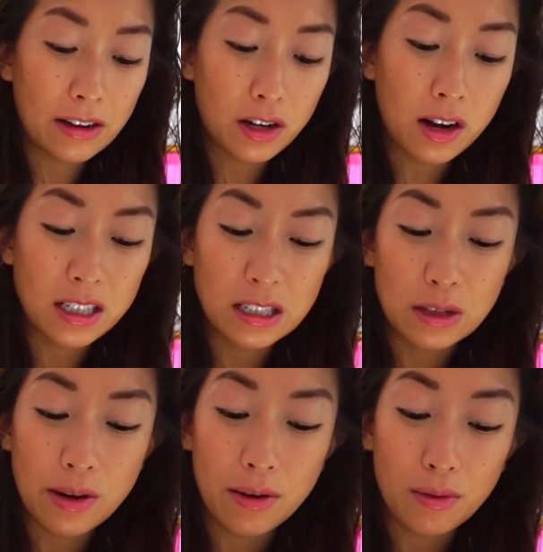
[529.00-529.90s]
cost
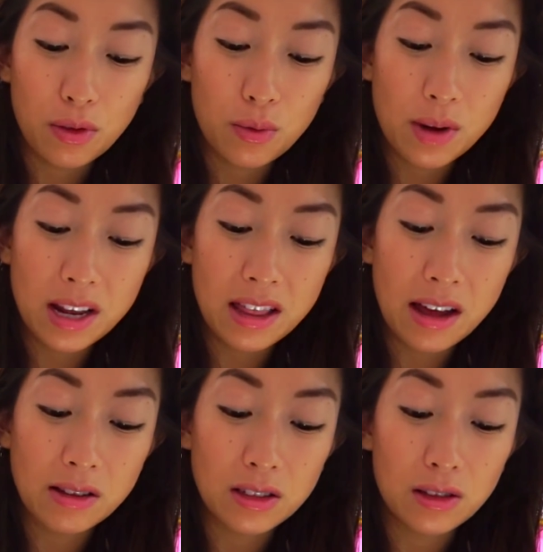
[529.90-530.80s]
us around
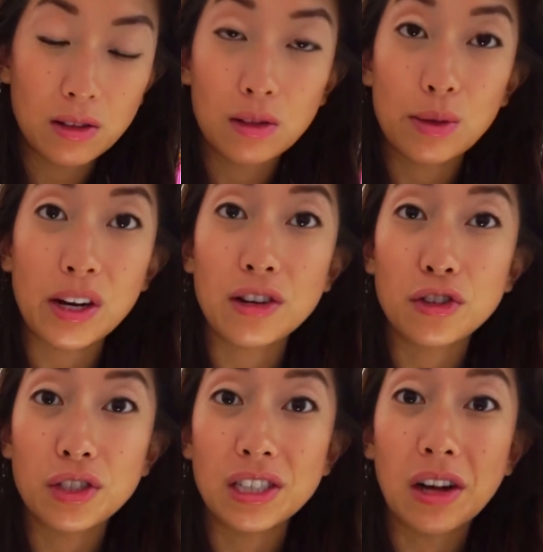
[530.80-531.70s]

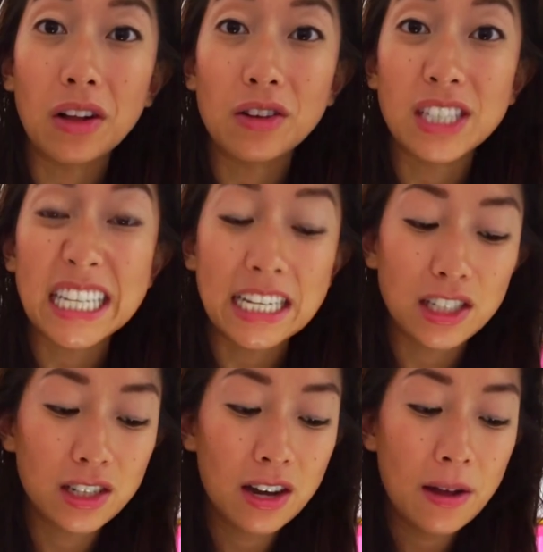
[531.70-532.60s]
$3,300
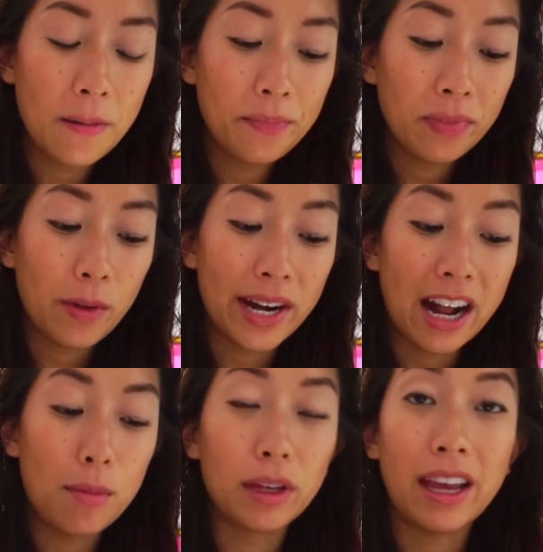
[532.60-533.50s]
each. Right
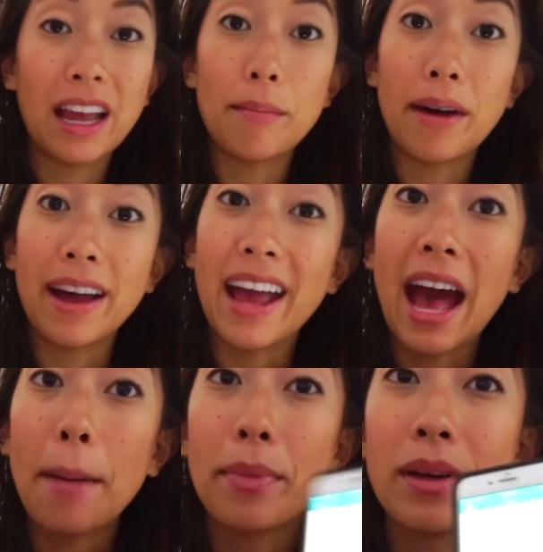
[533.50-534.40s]
now I'm looking at my
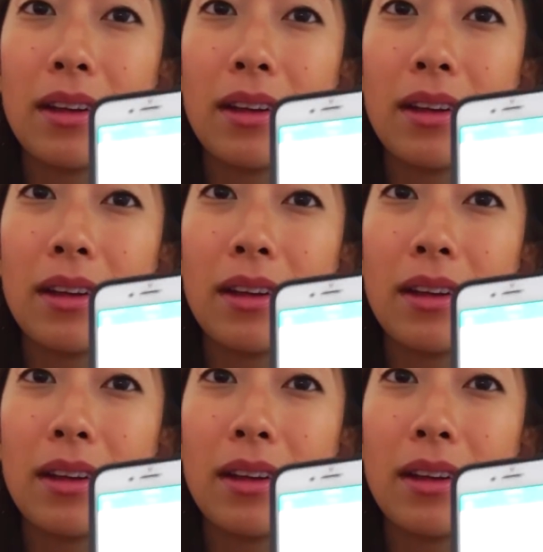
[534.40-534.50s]
app,